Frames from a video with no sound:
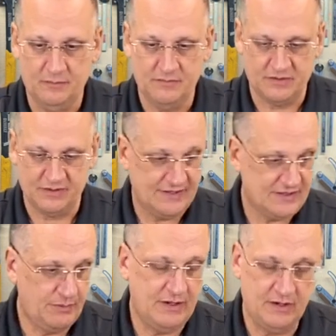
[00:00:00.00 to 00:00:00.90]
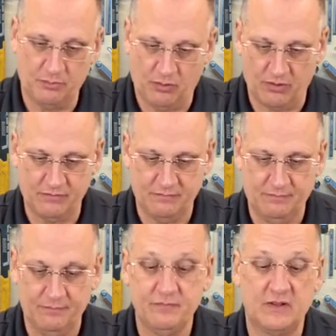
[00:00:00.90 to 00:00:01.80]
So that's how we get it apart.
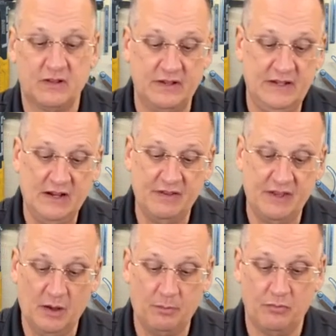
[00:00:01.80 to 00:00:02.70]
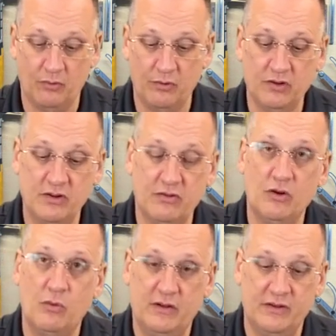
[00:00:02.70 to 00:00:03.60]
Clean everything up really, really
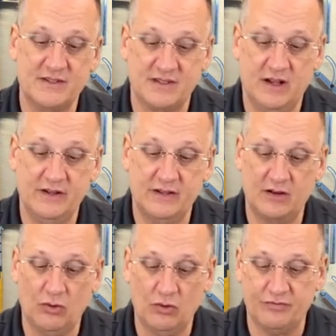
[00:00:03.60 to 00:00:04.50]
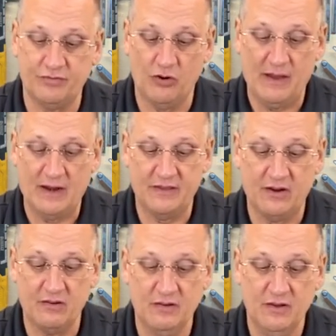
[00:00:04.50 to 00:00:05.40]
well inside. Get all the foam out of
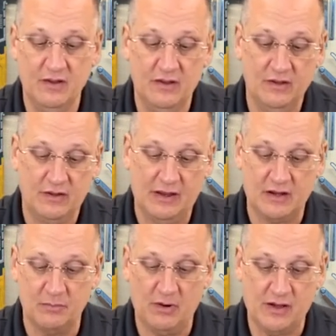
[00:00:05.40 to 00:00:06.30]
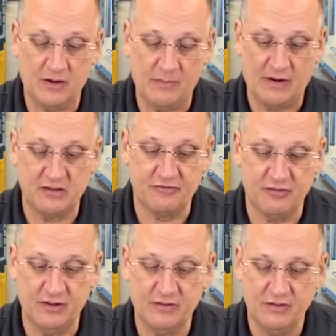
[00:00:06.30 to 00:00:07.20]
there, out of the bottom, out of the
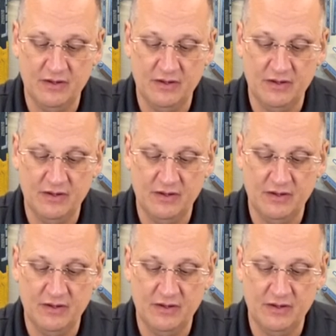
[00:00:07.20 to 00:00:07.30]
front.